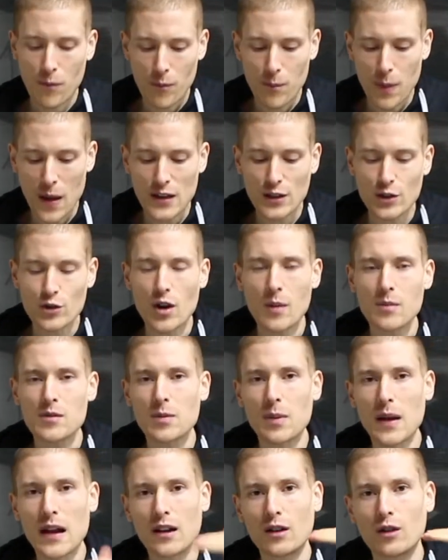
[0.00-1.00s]
bass drums
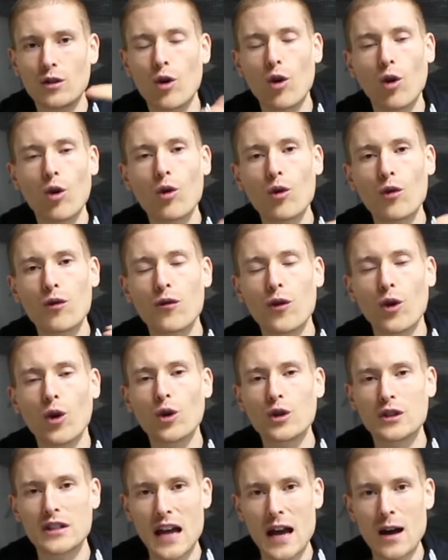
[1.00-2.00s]
playing on all
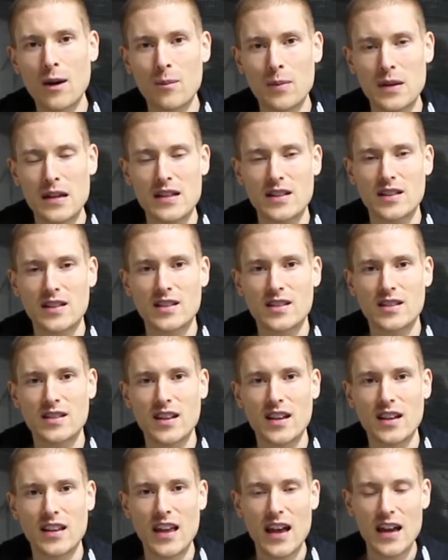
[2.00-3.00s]
4 downbeats.
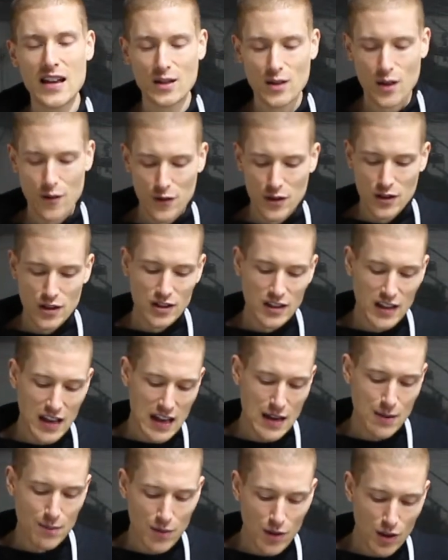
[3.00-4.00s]
Okay, so if you just
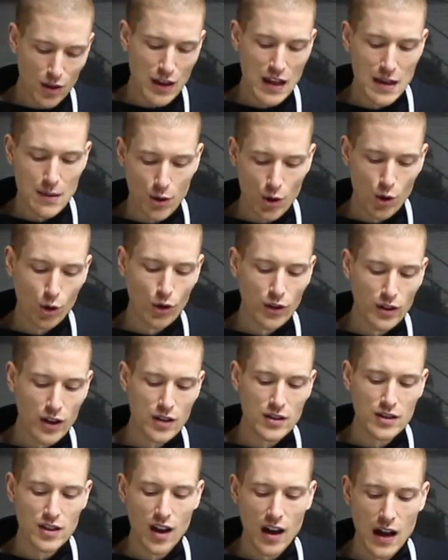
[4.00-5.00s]
keep quarter
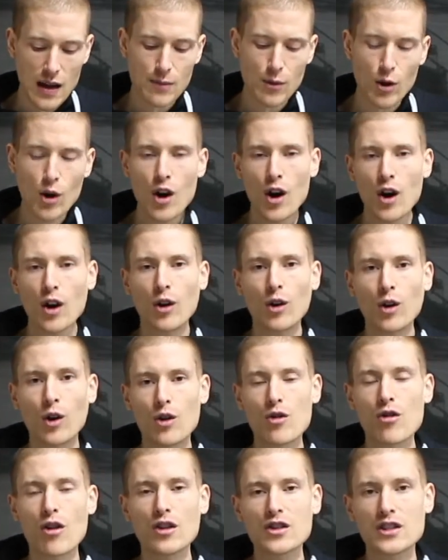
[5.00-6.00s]
note time or
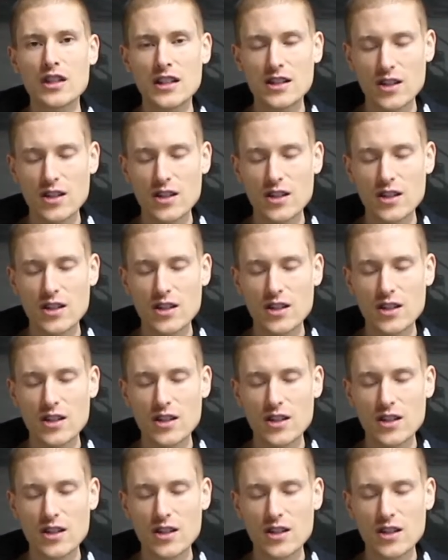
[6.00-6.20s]
crotchet